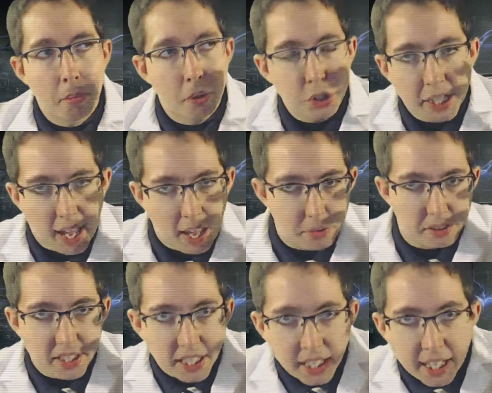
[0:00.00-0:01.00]
pushing
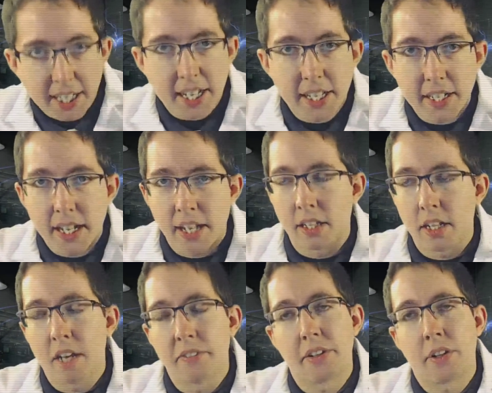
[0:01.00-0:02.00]
out Gideon and a
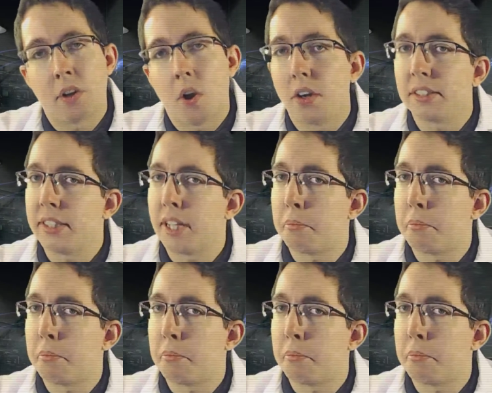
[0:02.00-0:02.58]
lot of other cards